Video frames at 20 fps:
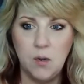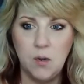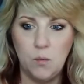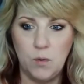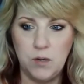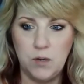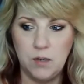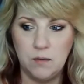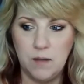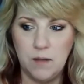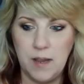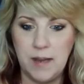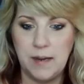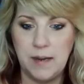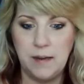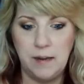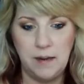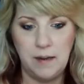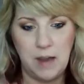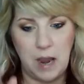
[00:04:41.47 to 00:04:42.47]
when you're
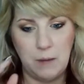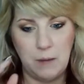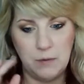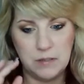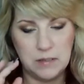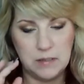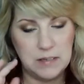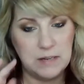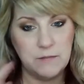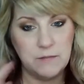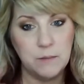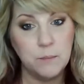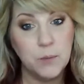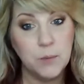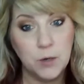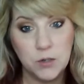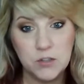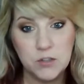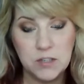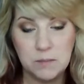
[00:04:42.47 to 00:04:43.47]
like, I was a different
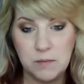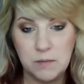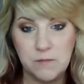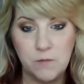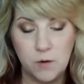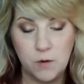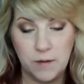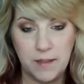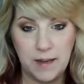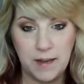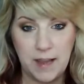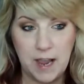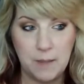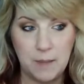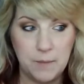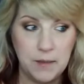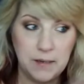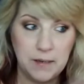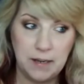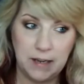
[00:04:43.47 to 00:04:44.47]
person before that
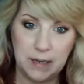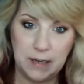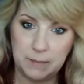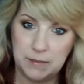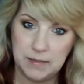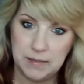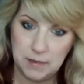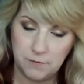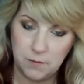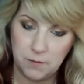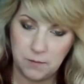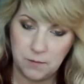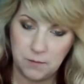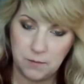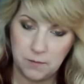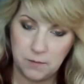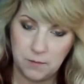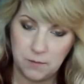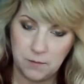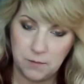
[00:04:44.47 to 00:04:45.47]
happened and I'm a different
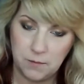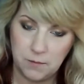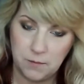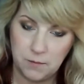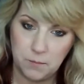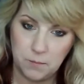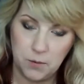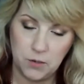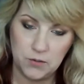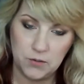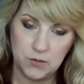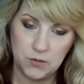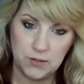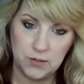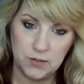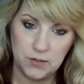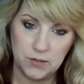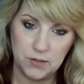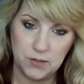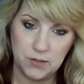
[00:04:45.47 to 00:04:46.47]
person
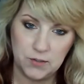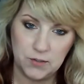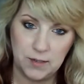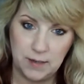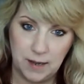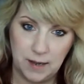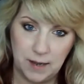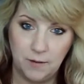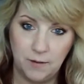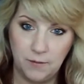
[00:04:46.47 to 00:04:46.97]
now.